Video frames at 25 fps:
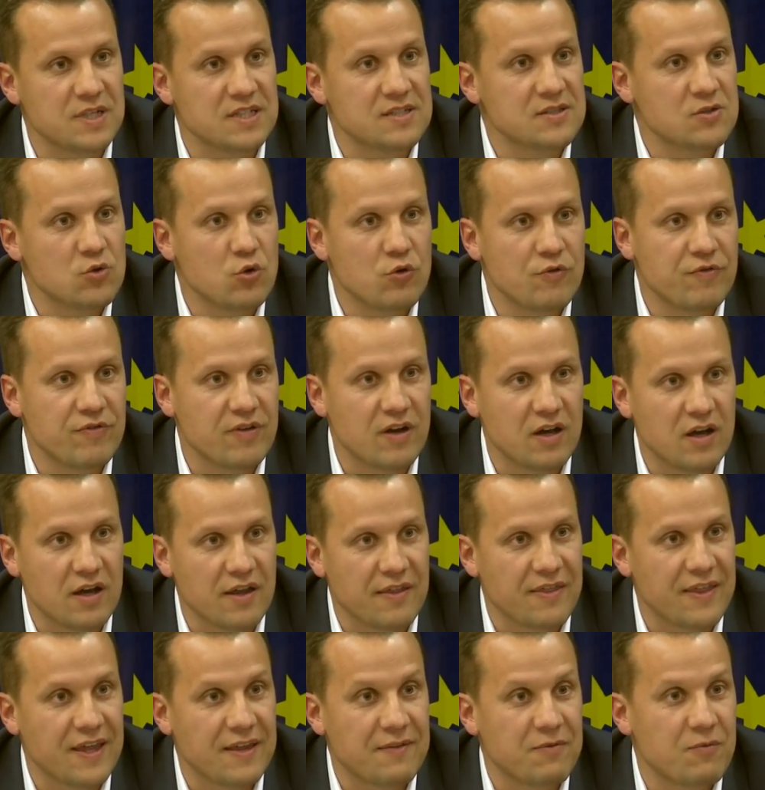went so
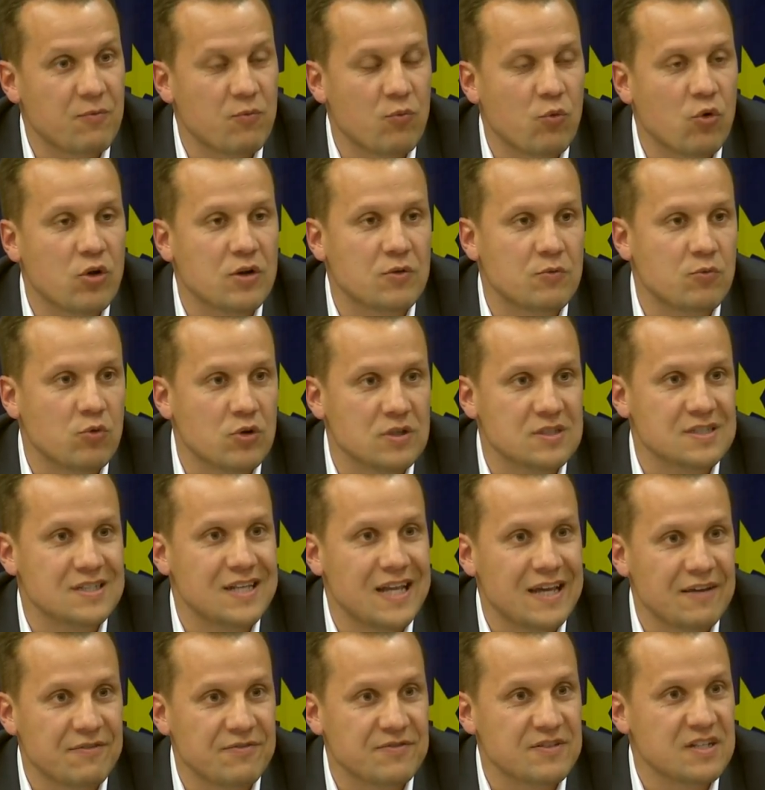far that what was
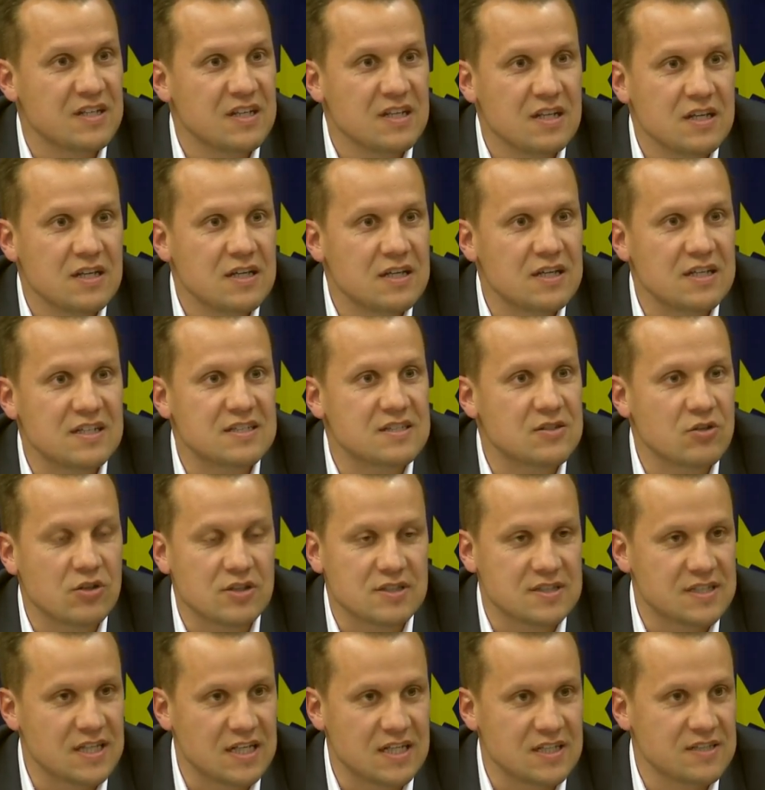left is
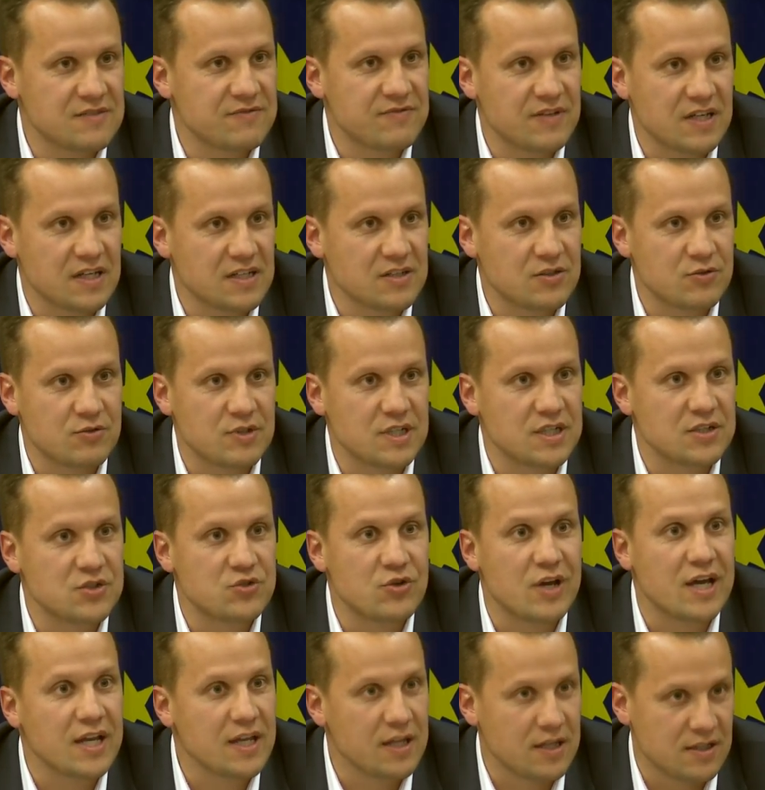not satisfactory
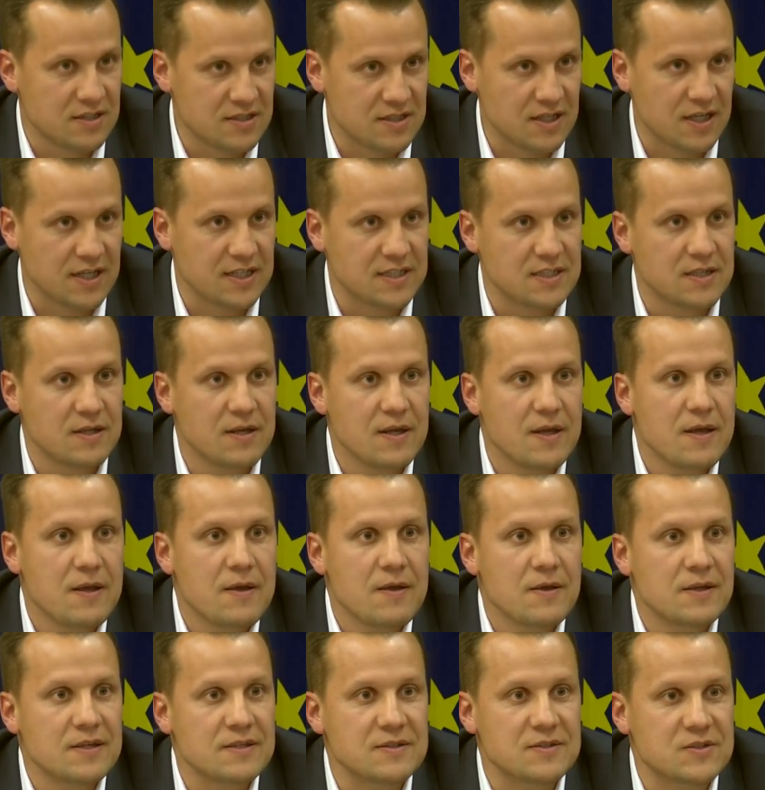to any side.
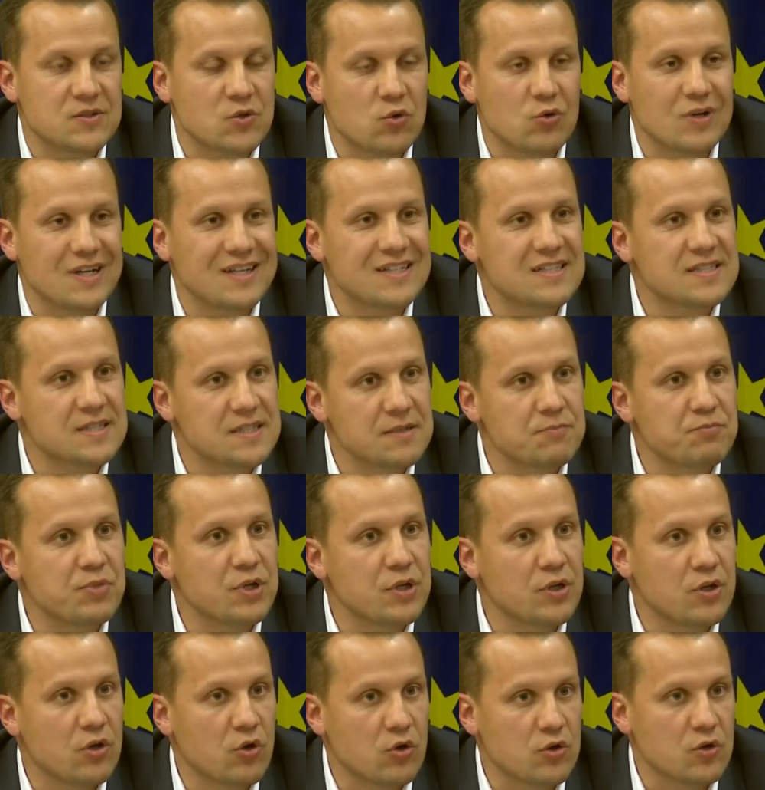So it's
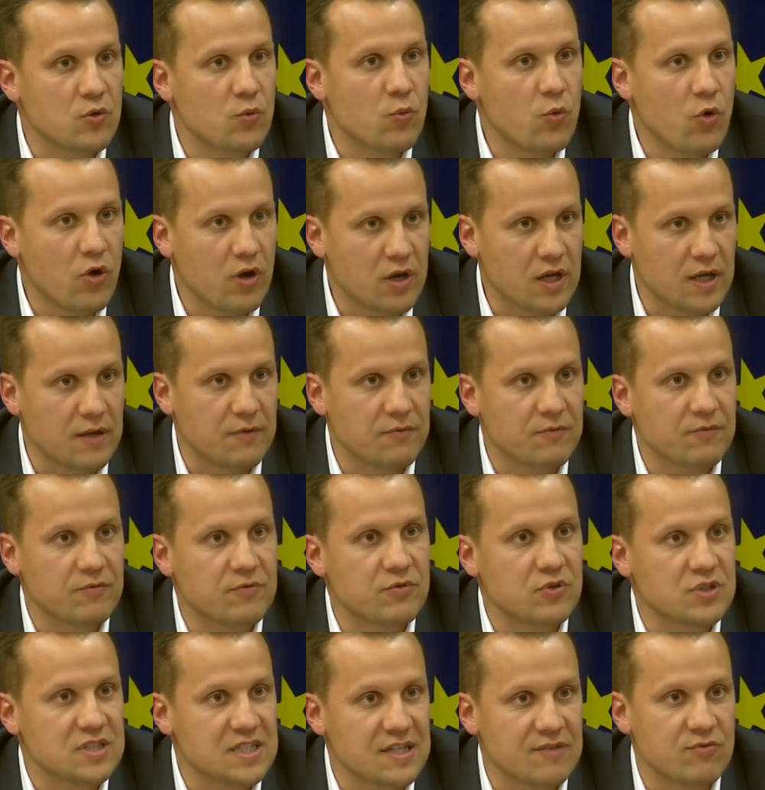simply not working
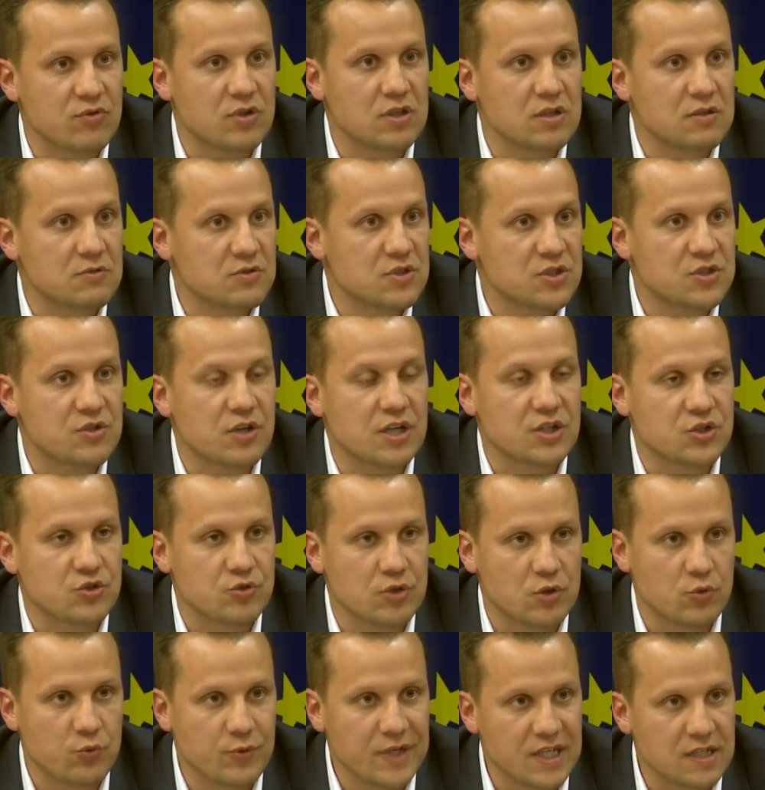for several
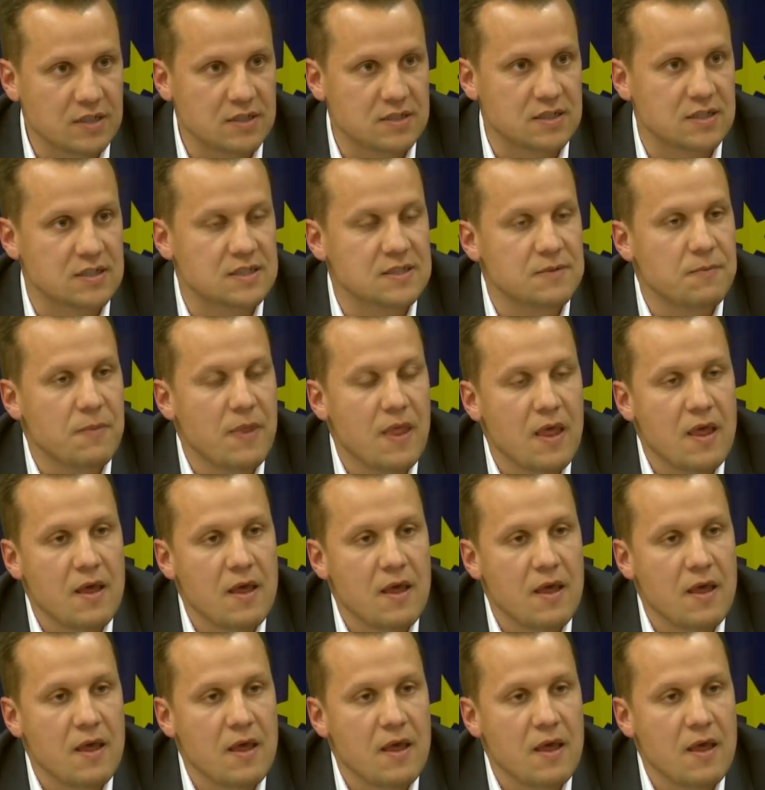structural weaknesses.